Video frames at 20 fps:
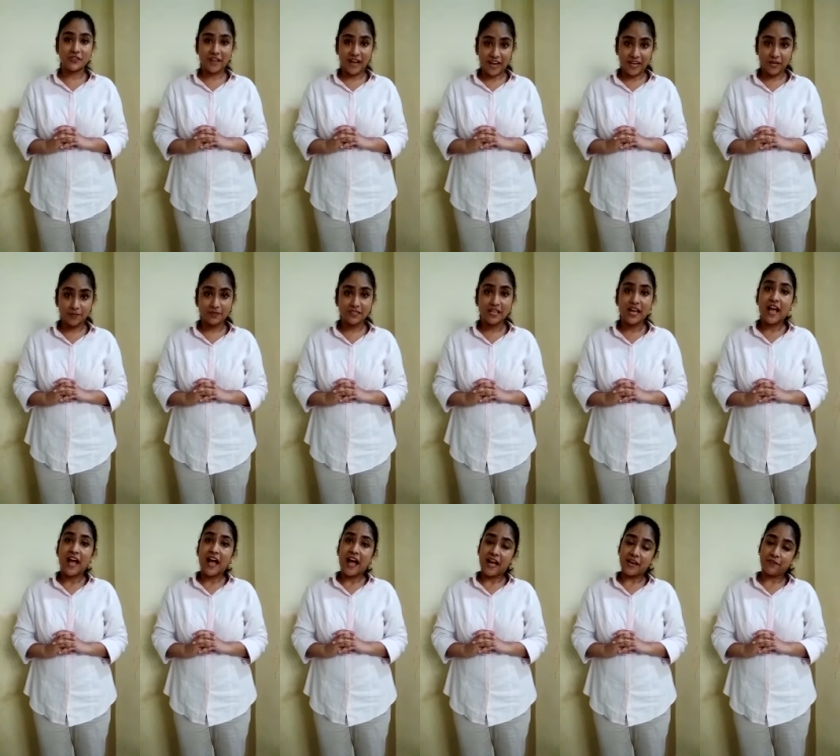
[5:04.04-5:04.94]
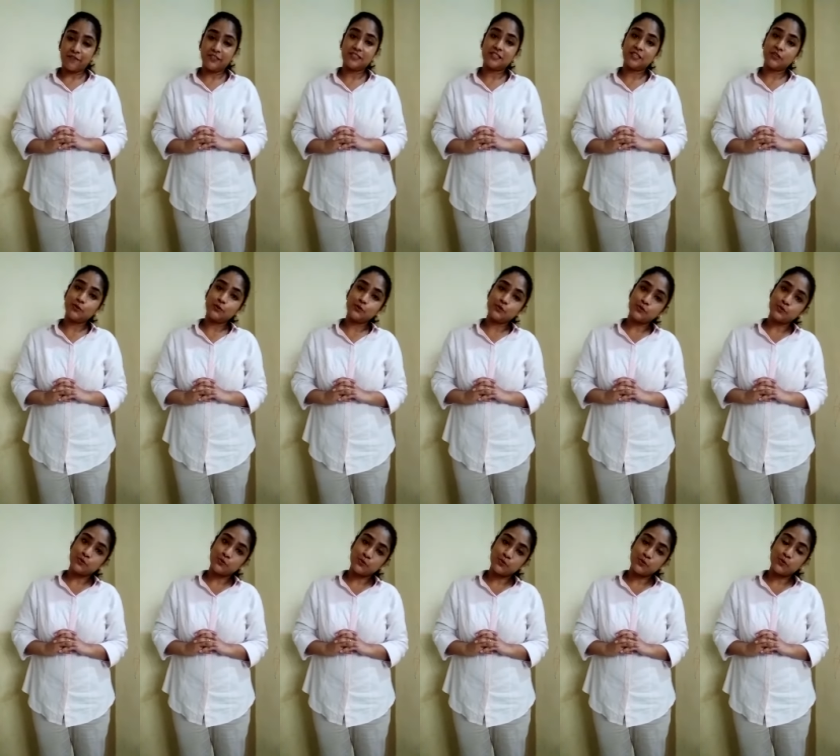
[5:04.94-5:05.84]
rhymes. I will see you
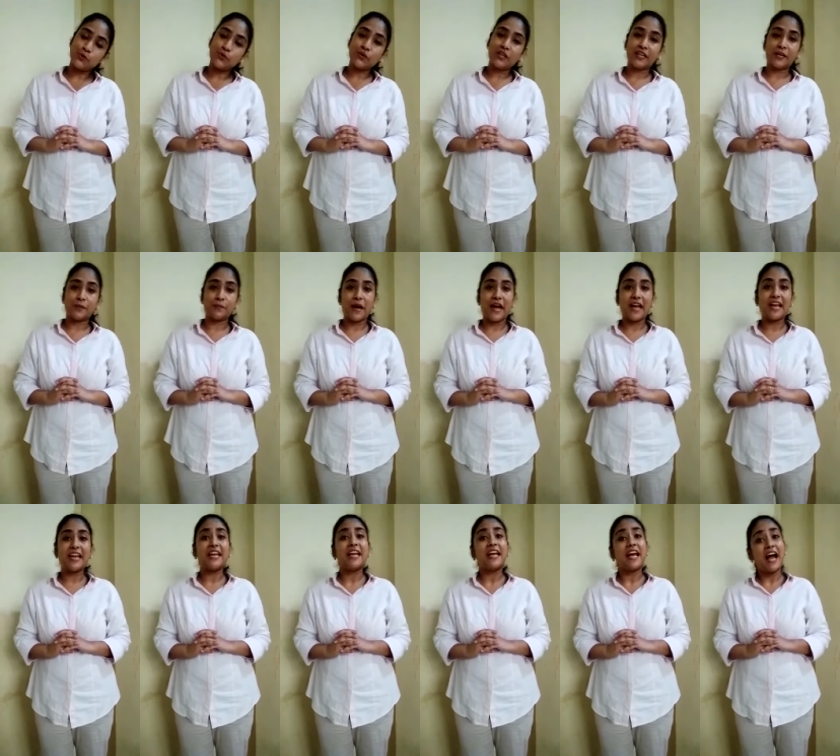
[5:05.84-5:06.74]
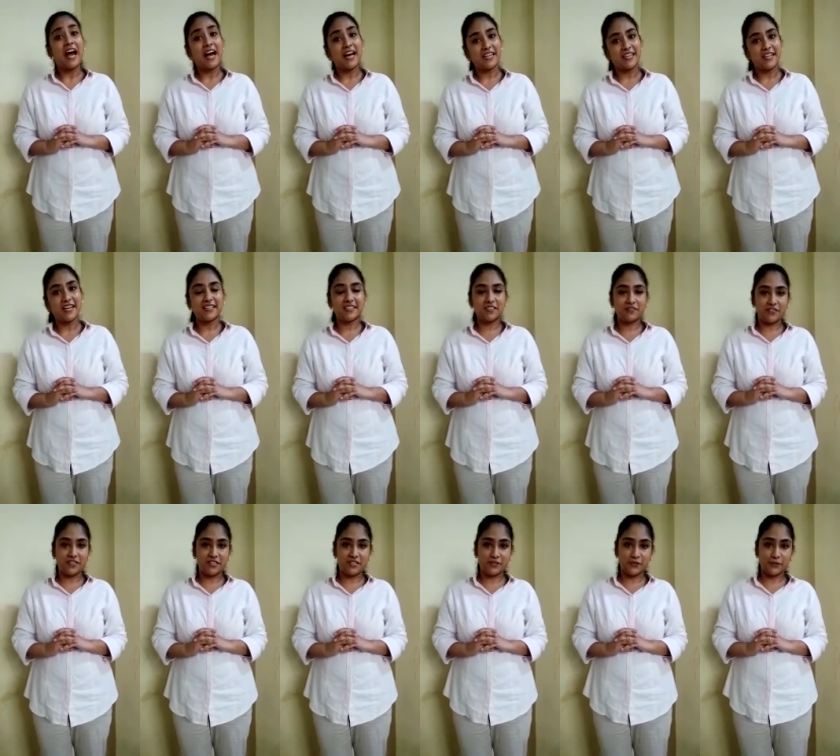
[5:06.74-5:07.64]
soon in my another
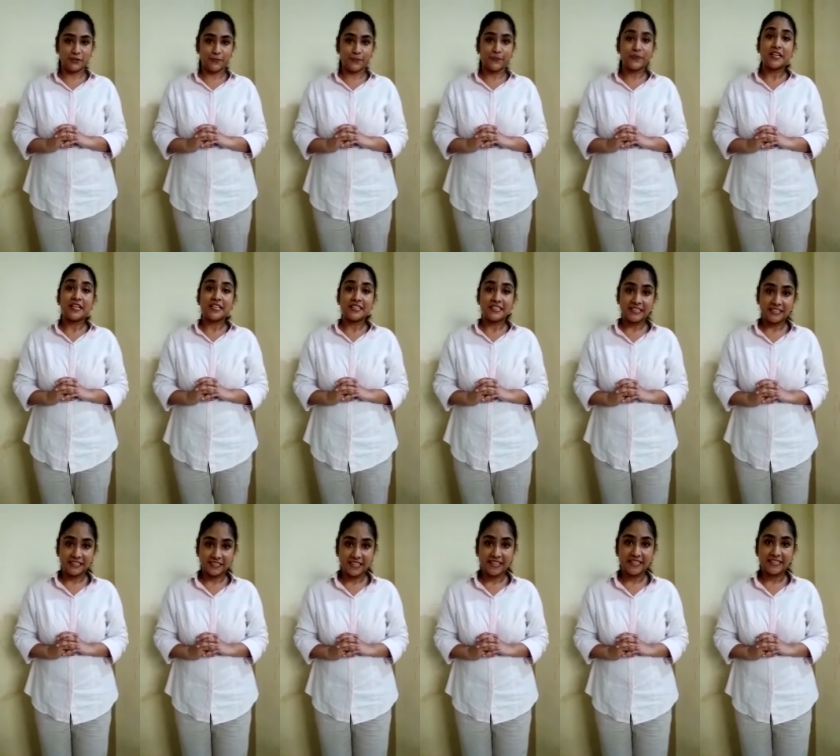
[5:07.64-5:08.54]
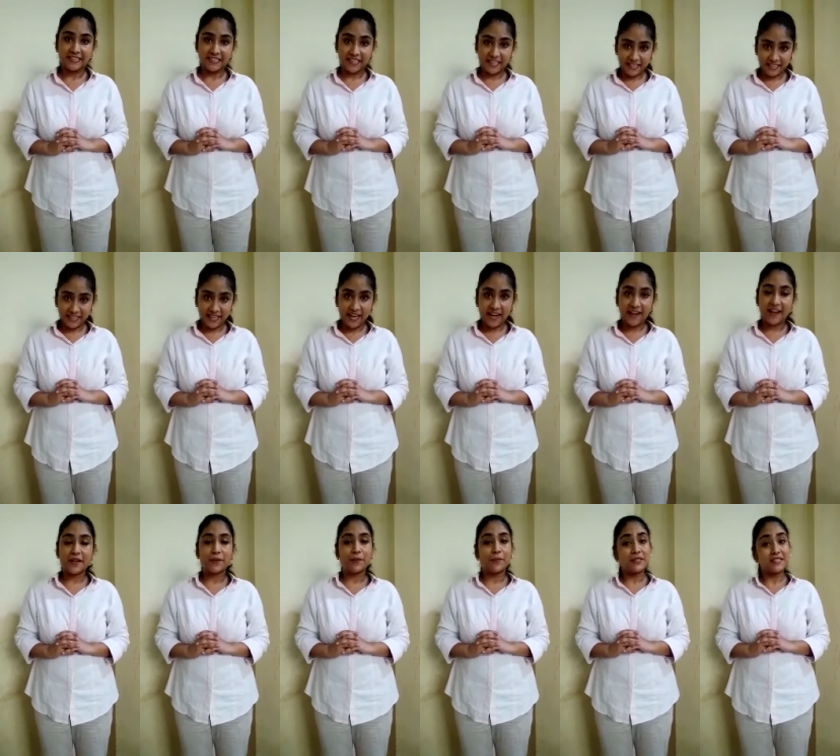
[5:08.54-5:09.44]
video. Till then, take care
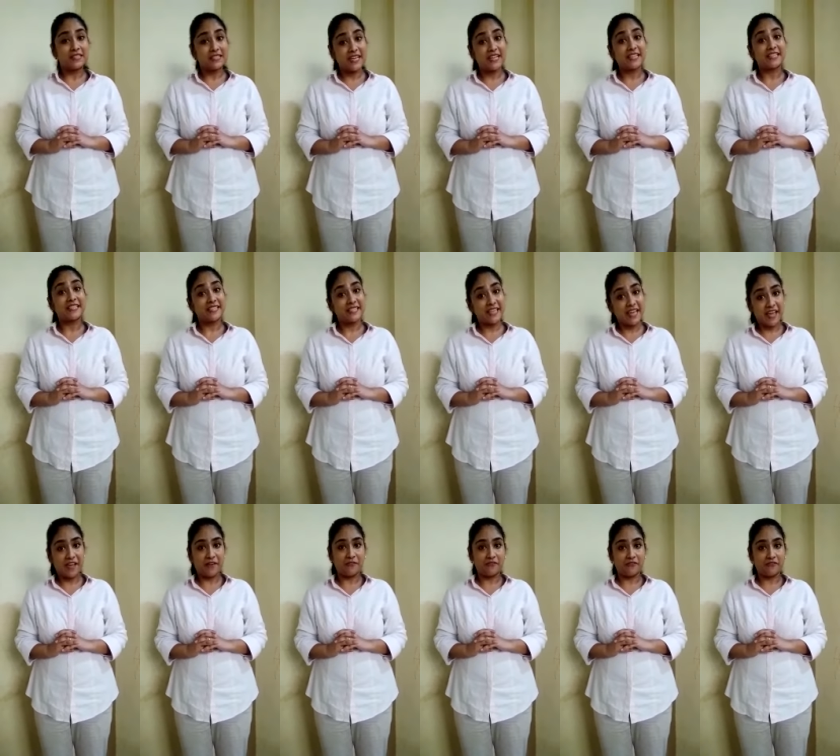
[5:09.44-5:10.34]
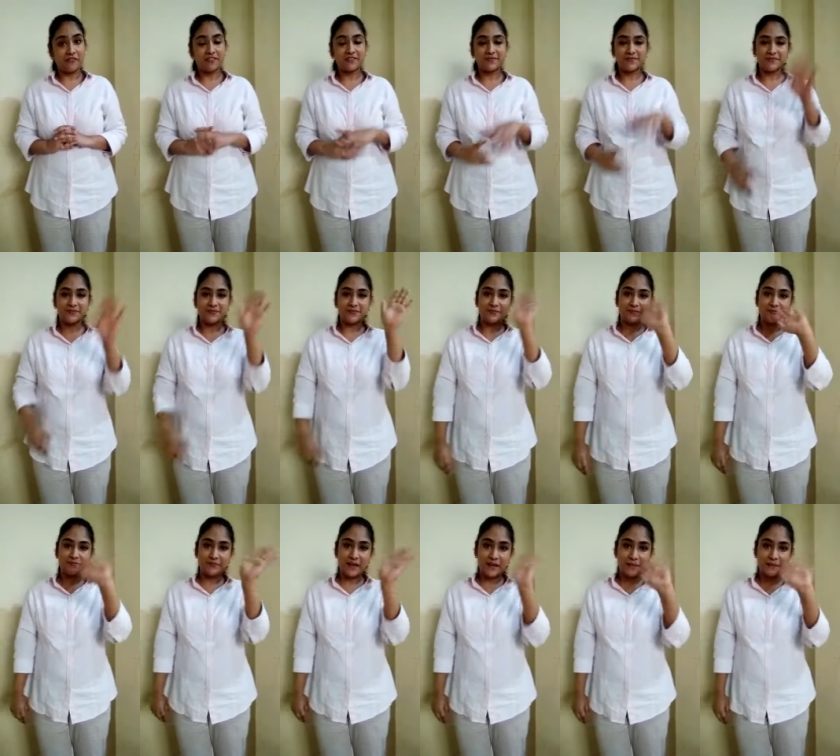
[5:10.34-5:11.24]
and stay safe.
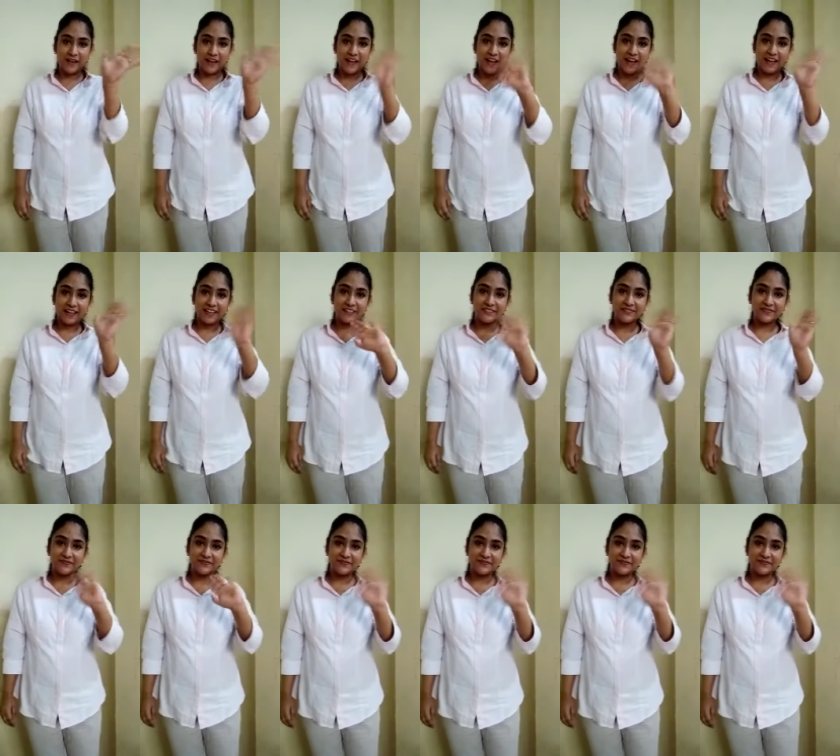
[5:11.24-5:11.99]
Bye-bye.